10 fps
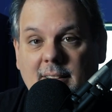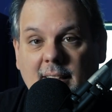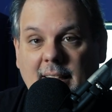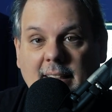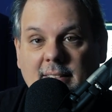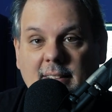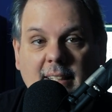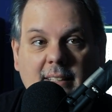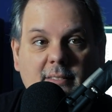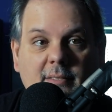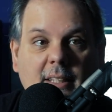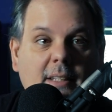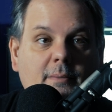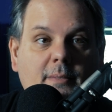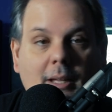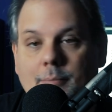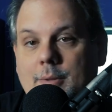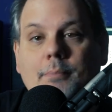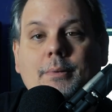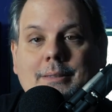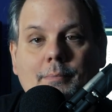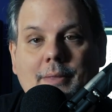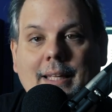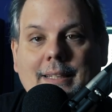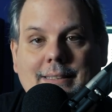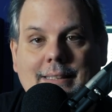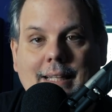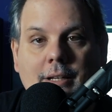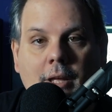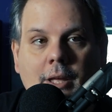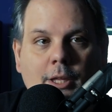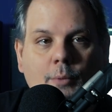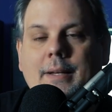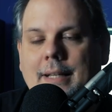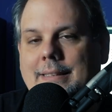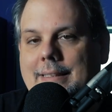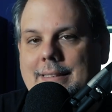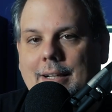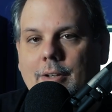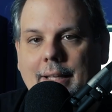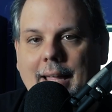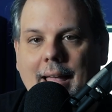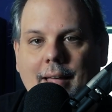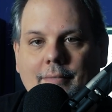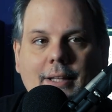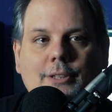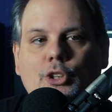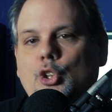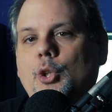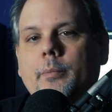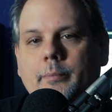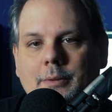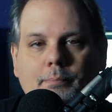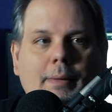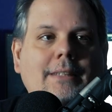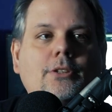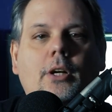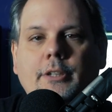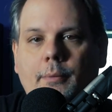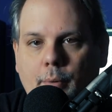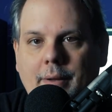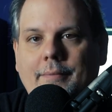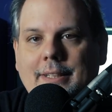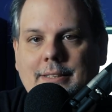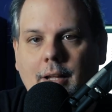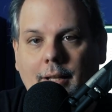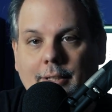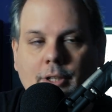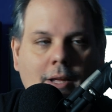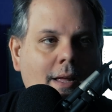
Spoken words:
and he comes up with some things that you wouldn't necessarily have assumed based on your previous knowledge.